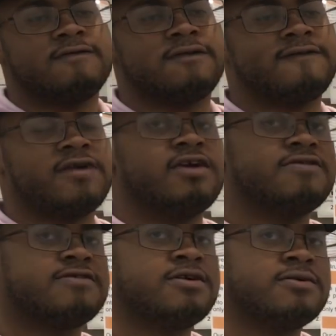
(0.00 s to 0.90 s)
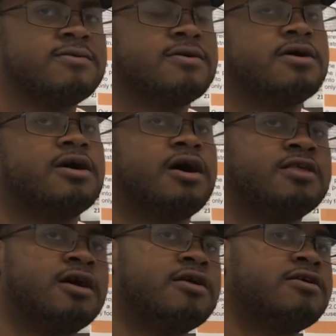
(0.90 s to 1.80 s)
For phase 2,
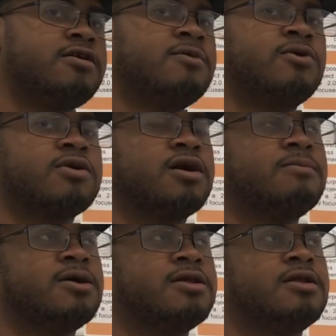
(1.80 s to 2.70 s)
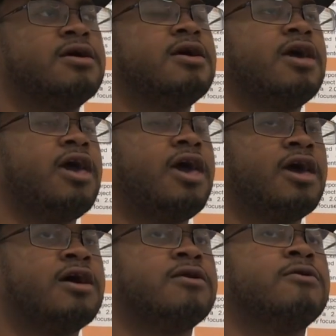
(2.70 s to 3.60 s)
another team will come in
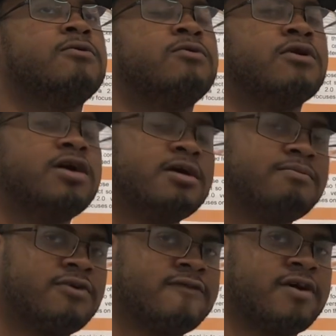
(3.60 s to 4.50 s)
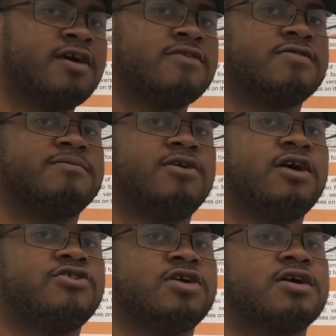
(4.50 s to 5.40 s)
and will improvise the
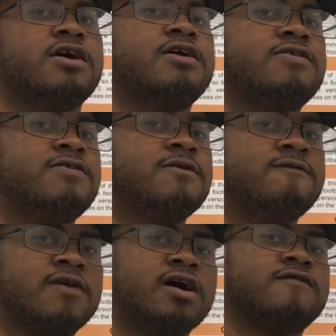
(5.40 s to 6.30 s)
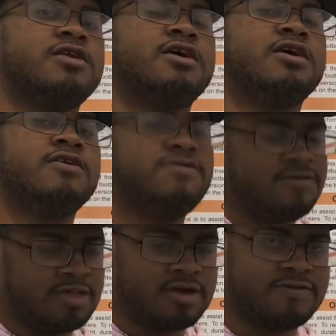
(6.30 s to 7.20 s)
project to evolve it
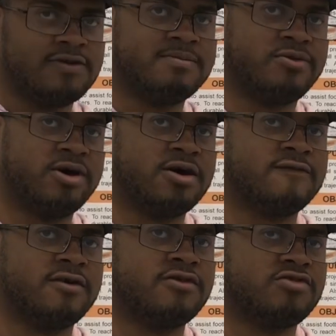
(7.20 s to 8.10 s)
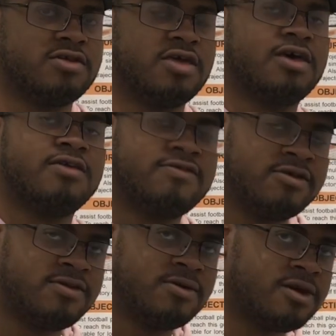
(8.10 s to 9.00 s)
into the 2.0 version. To
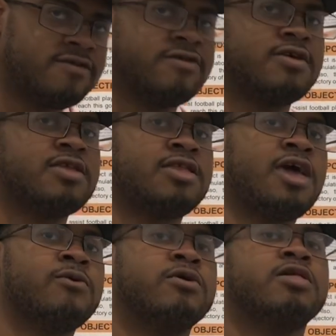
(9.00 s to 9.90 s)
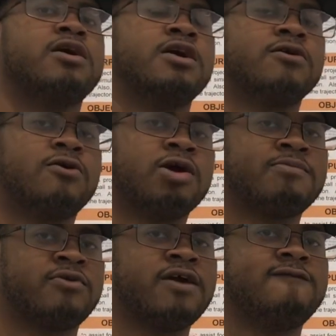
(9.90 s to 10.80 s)
do this, they will
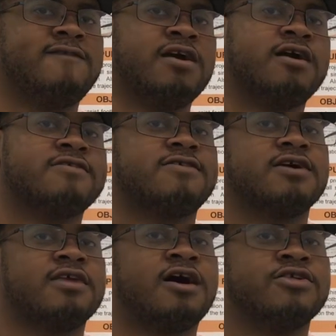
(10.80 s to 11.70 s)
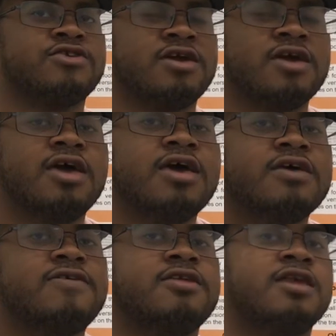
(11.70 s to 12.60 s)
incorporate VR technology
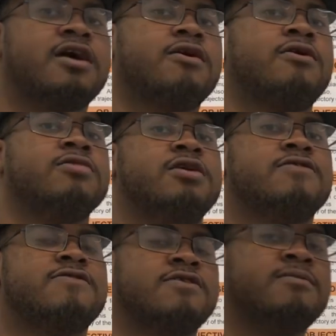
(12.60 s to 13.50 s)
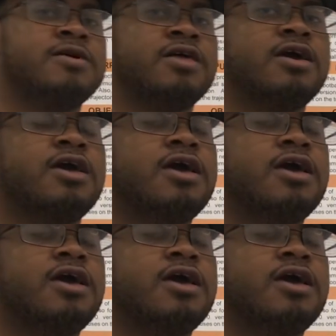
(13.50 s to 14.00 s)
to not only simulate